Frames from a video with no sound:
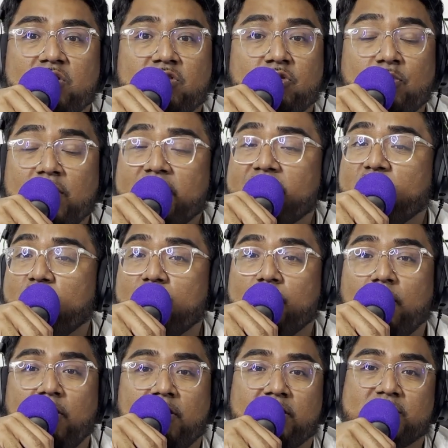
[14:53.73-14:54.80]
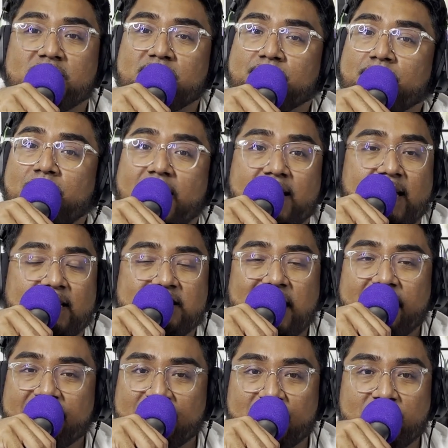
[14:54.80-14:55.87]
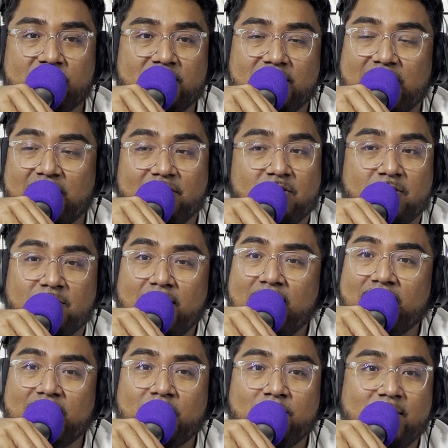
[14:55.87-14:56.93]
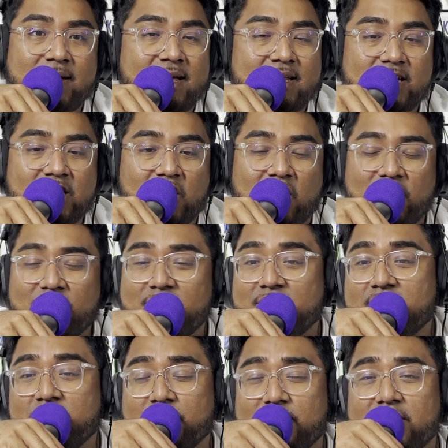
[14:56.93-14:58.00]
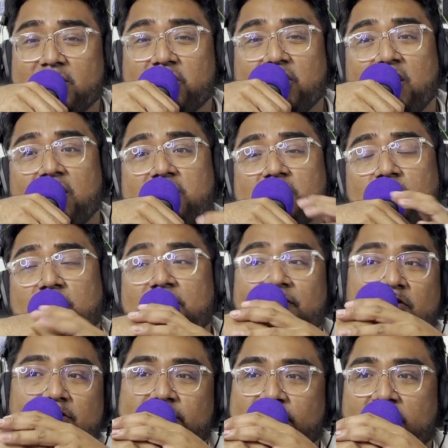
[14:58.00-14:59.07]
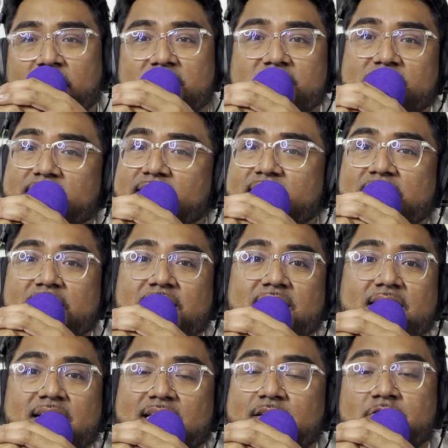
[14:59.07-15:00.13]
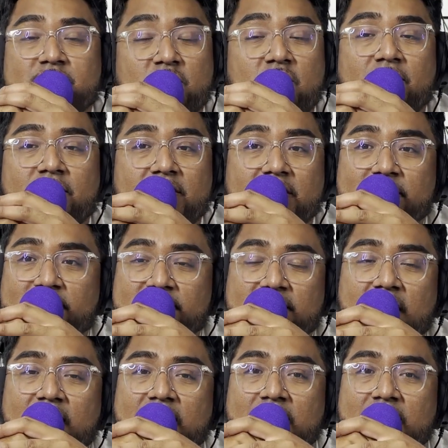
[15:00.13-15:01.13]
3-4 balls back at Tabilo. Like, if the rally went any longer than three, four shots, it was over. He was not